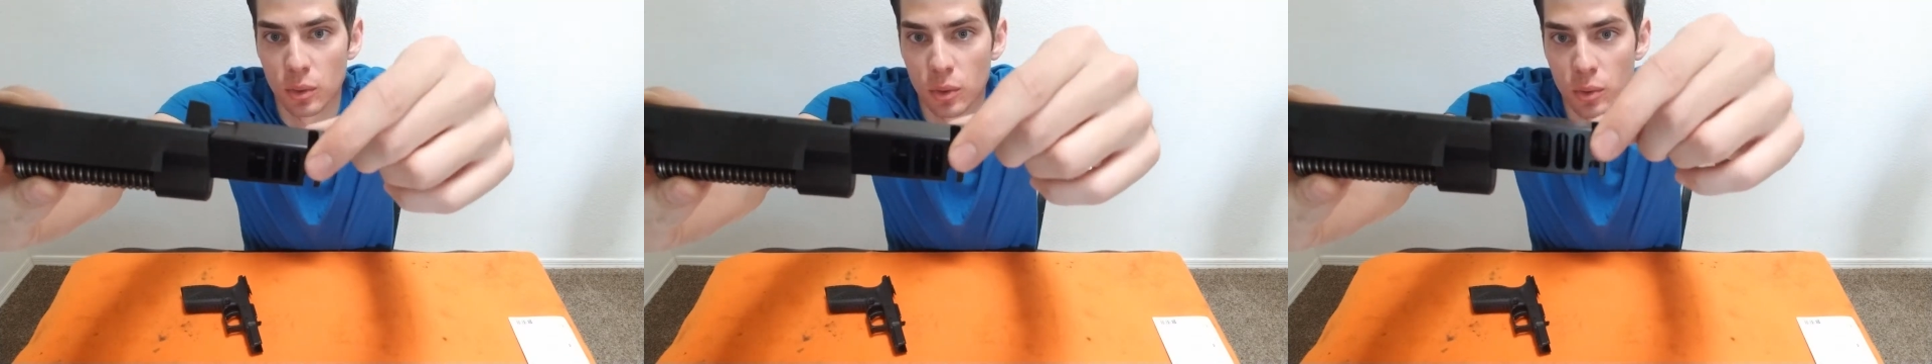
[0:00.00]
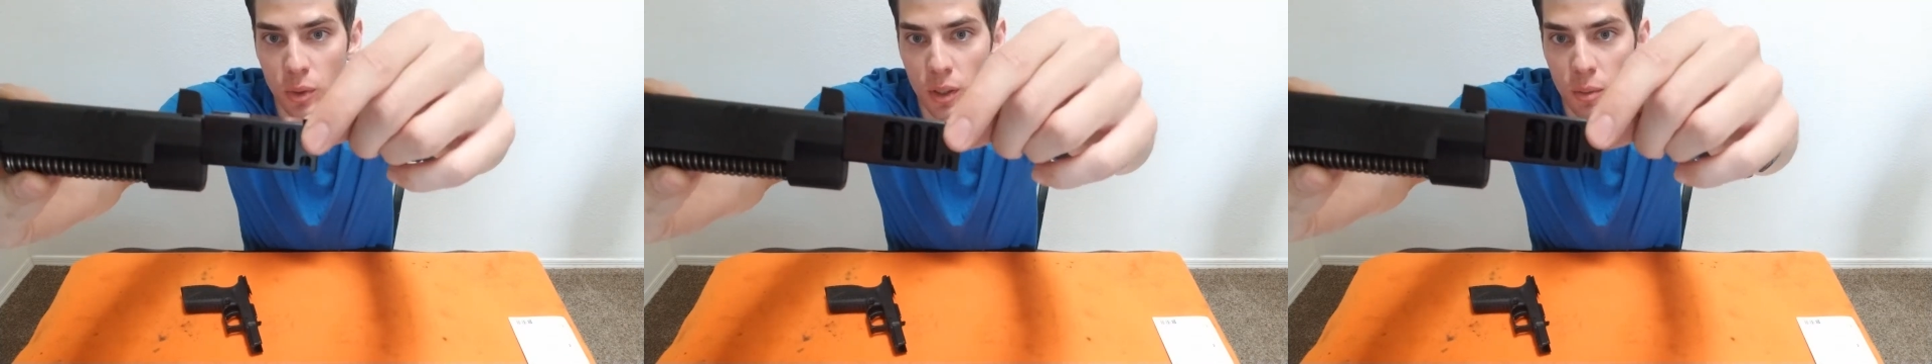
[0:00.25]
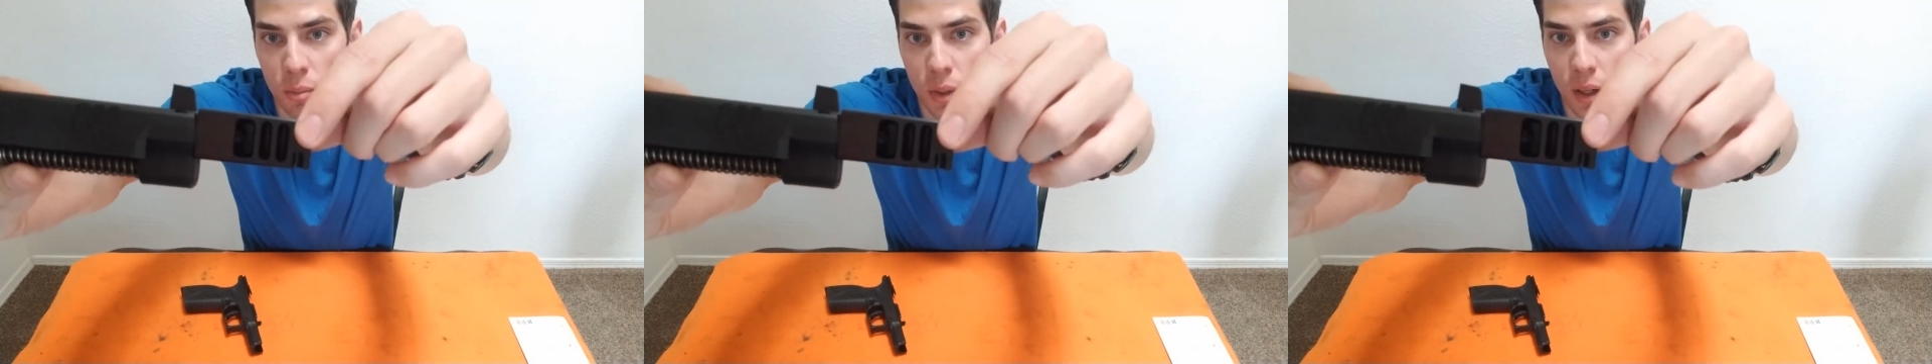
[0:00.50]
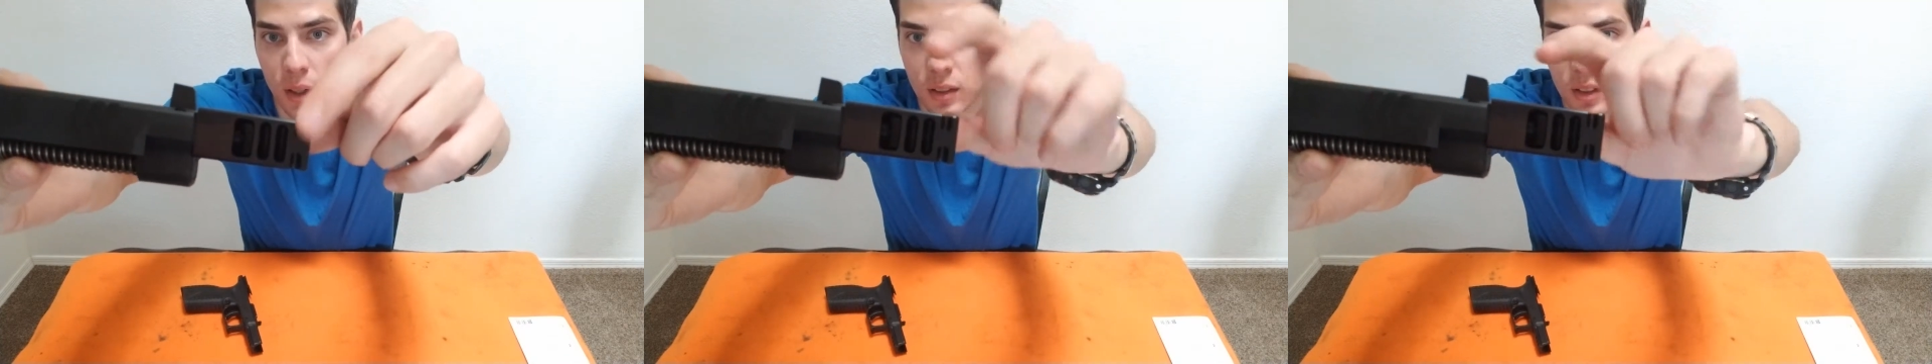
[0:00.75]
thread it
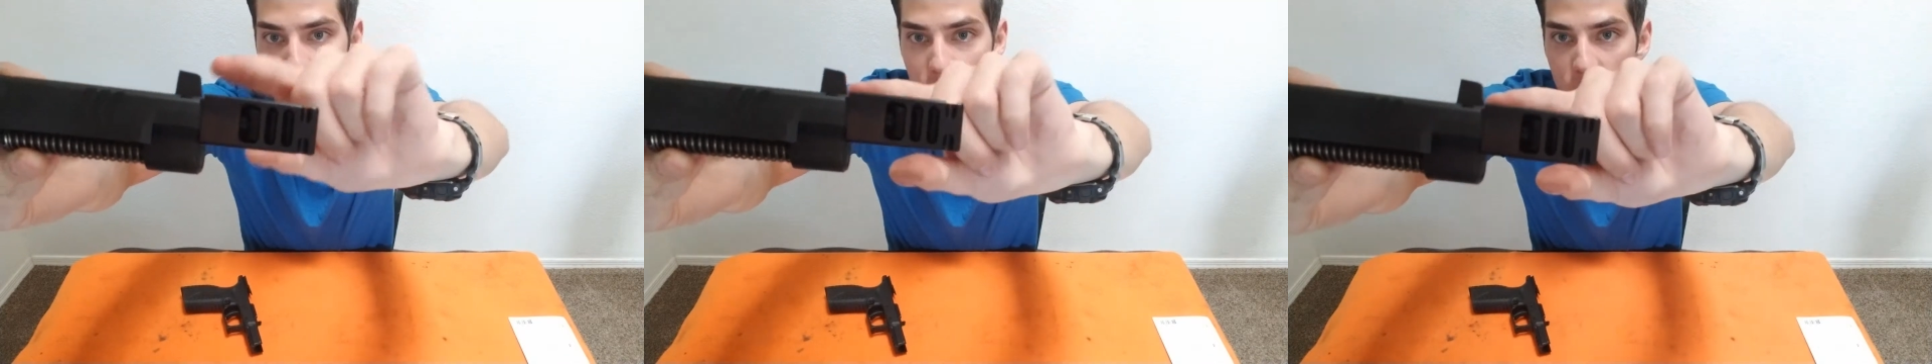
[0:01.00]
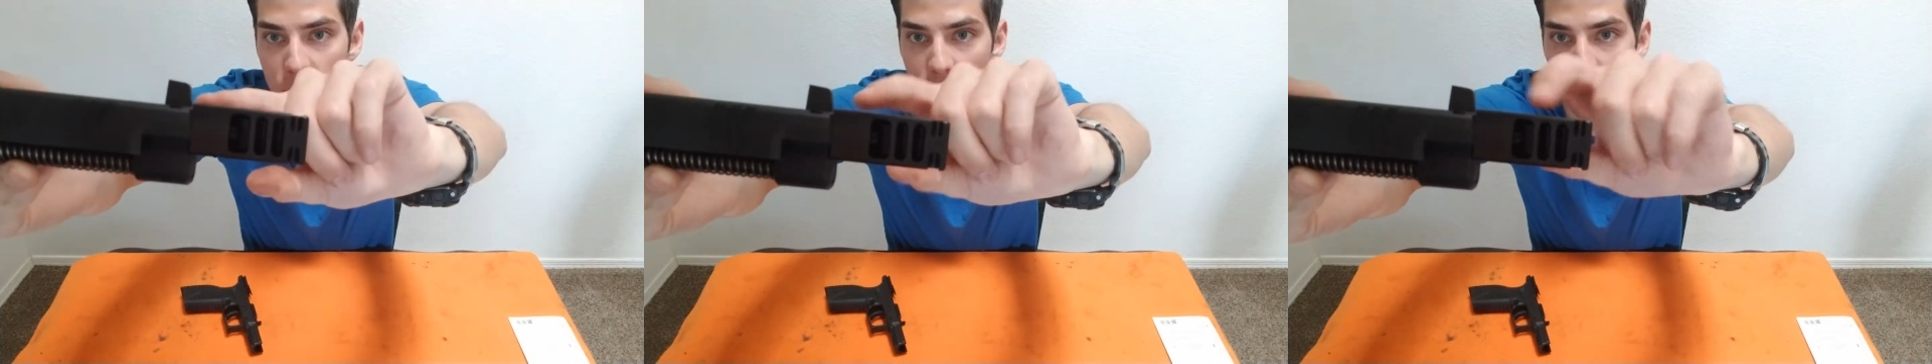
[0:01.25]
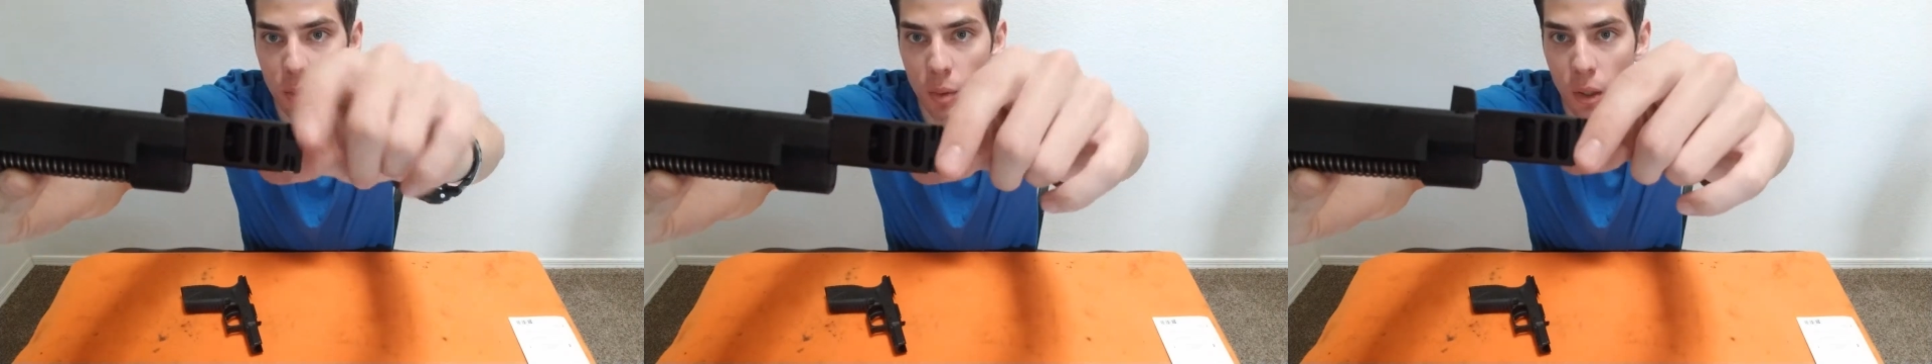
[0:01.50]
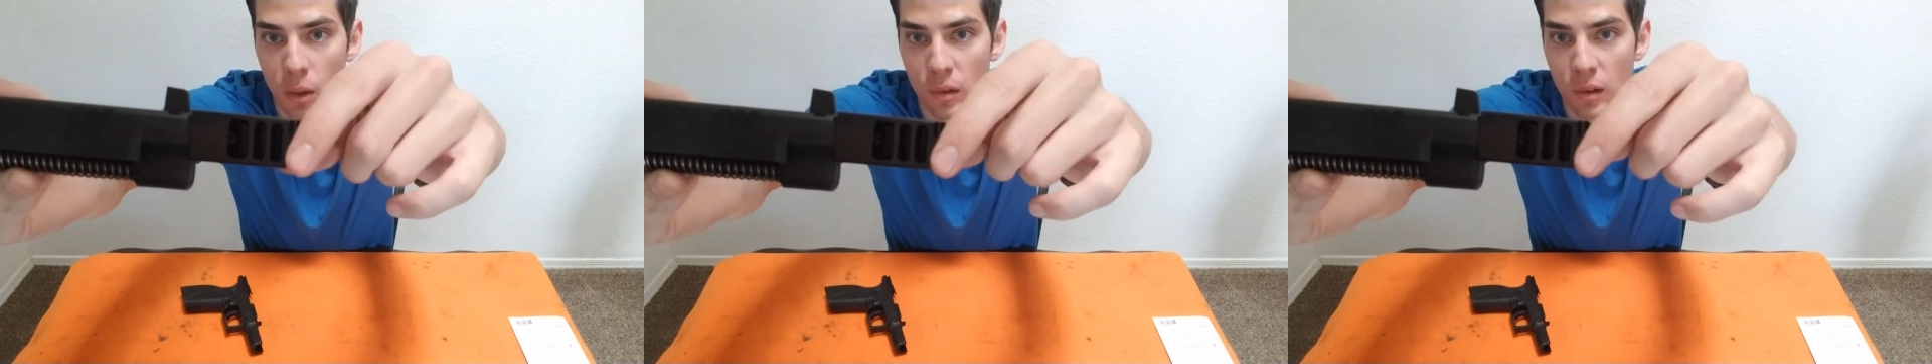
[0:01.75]
back till it touches the
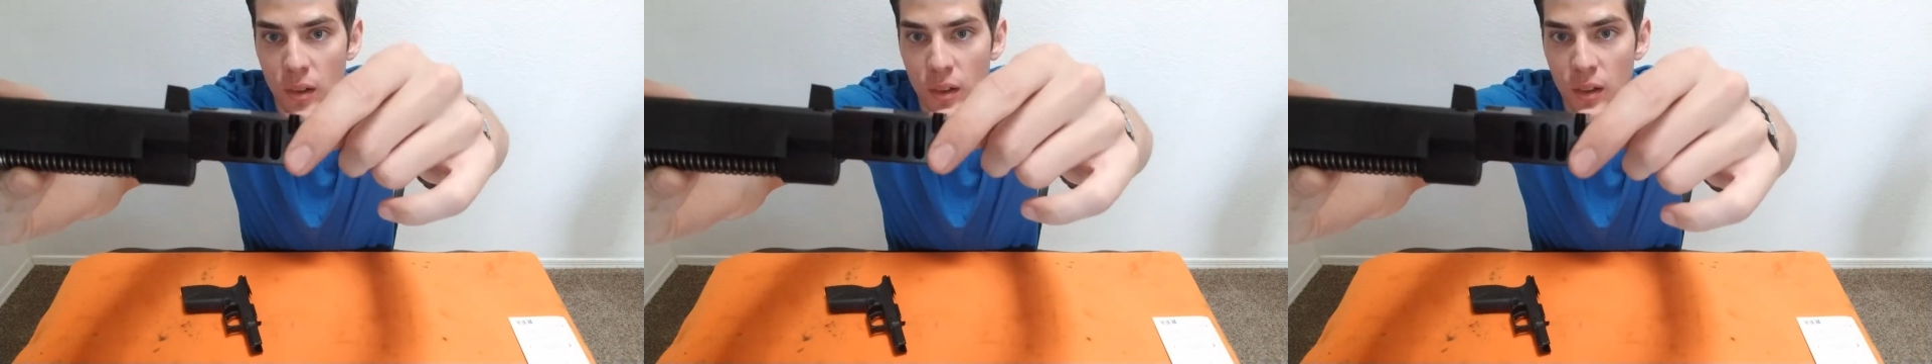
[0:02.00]
barrel,